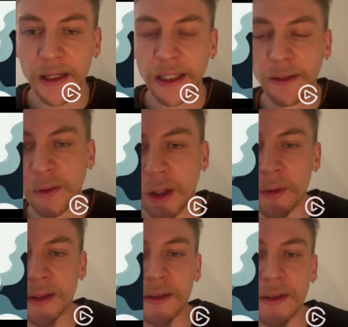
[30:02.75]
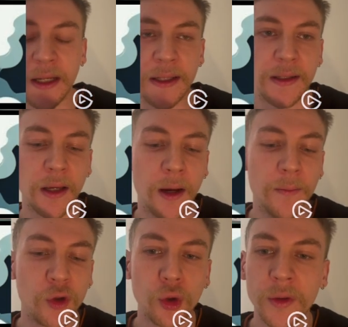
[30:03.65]
even though it's
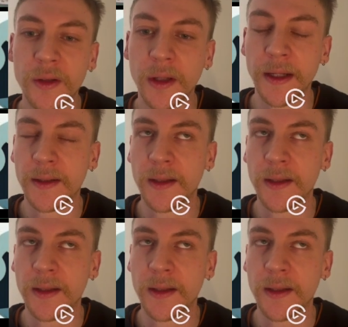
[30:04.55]
juice, it's